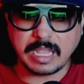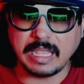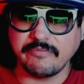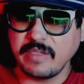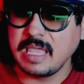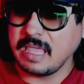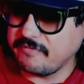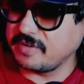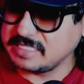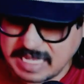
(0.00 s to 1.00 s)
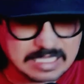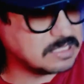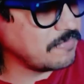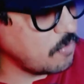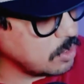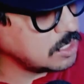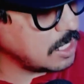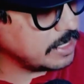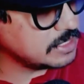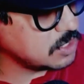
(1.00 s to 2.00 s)
If Fantastic Four
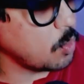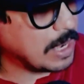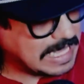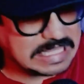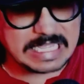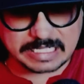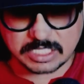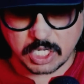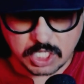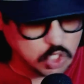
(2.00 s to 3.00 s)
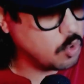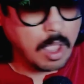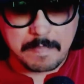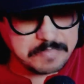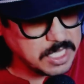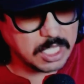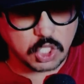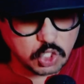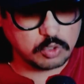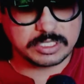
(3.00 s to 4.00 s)
does what I think it's going to do, be a
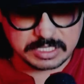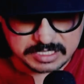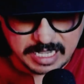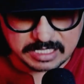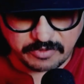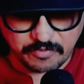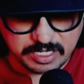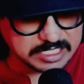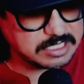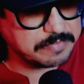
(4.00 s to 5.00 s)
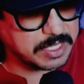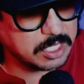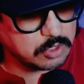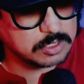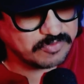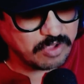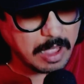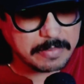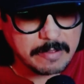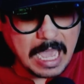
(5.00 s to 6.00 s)
huge disaster for Disney, be a huge
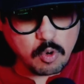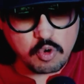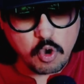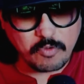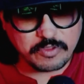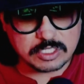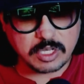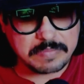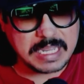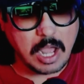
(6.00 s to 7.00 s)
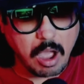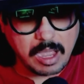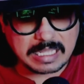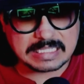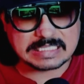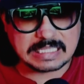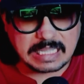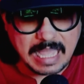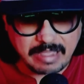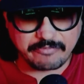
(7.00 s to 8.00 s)
flop, I don't know if there's going to be an audience
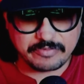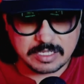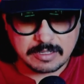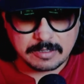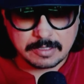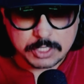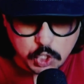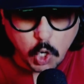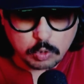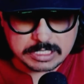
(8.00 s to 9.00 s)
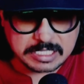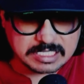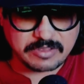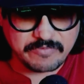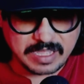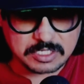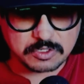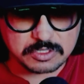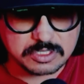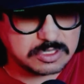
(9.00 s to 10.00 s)
left to go see this
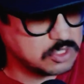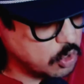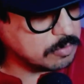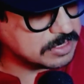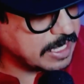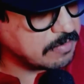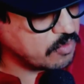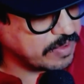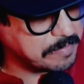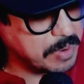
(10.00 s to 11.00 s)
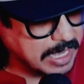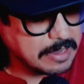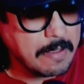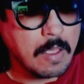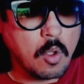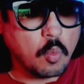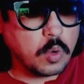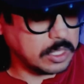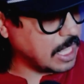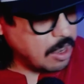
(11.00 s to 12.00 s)
Avengers Doomsday movie. But
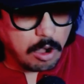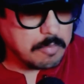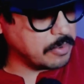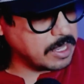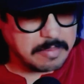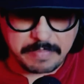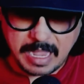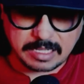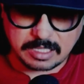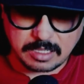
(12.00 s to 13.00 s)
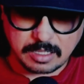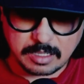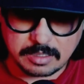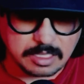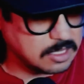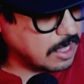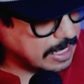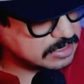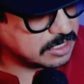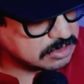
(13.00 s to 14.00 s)
they are bringing back the
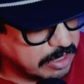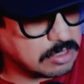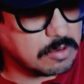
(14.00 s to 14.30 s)
classics, right?